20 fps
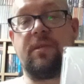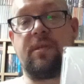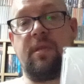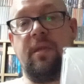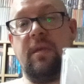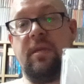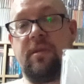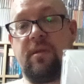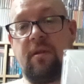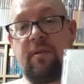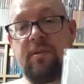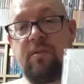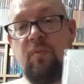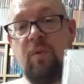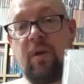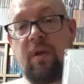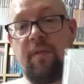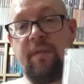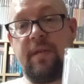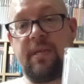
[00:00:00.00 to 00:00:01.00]
He started
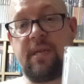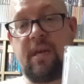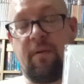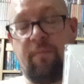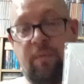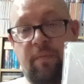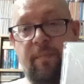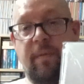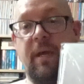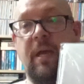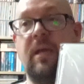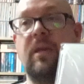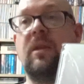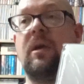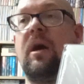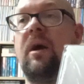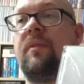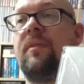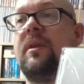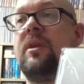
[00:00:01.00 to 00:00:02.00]
work on this album in,
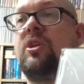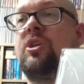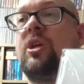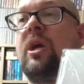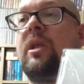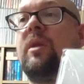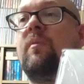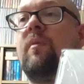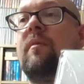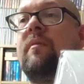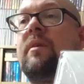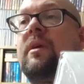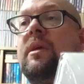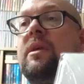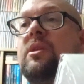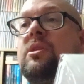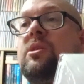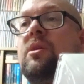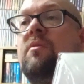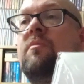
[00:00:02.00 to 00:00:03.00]
I think,
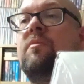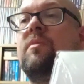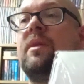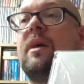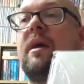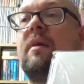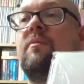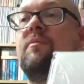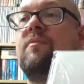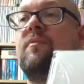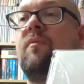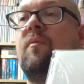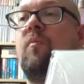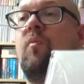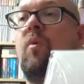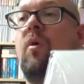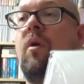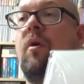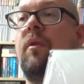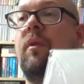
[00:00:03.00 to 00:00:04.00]
January
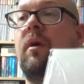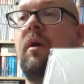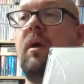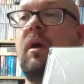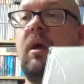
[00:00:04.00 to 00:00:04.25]
2001